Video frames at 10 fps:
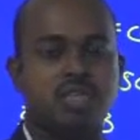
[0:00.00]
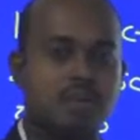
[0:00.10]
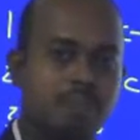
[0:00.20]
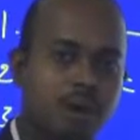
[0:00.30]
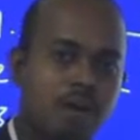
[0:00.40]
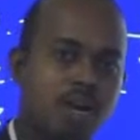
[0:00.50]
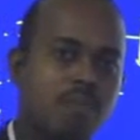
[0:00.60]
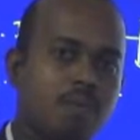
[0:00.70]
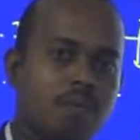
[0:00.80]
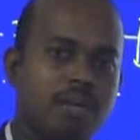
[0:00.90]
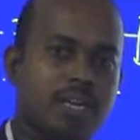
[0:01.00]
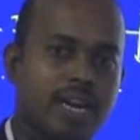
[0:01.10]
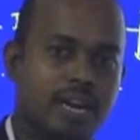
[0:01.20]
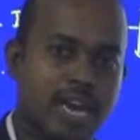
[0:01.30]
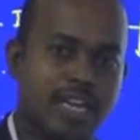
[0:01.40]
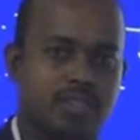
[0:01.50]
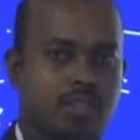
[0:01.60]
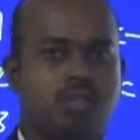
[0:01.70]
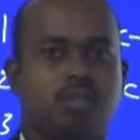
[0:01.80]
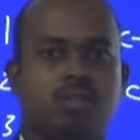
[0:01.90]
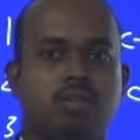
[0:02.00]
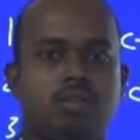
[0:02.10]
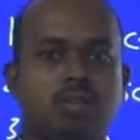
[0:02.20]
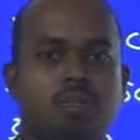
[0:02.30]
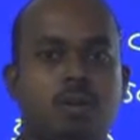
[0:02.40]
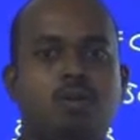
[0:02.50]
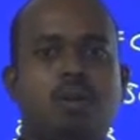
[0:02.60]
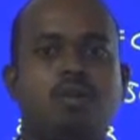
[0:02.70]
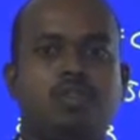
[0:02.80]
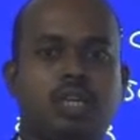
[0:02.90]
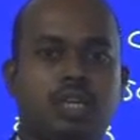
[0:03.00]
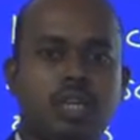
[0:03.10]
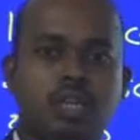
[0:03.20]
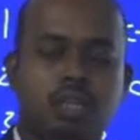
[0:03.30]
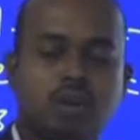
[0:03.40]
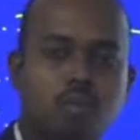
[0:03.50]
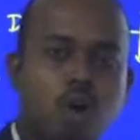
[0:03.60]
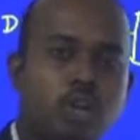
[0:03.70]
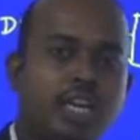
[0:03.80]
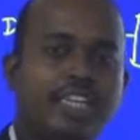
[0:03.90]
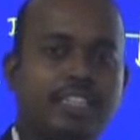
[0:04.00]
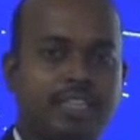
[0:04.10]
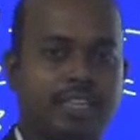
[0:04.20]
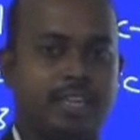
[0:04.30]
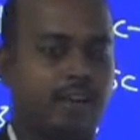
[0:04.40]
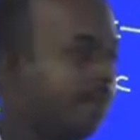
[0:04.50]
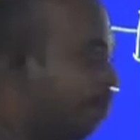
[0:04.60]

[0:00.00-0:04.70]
The power amplifier can raise the power of the modulated signal.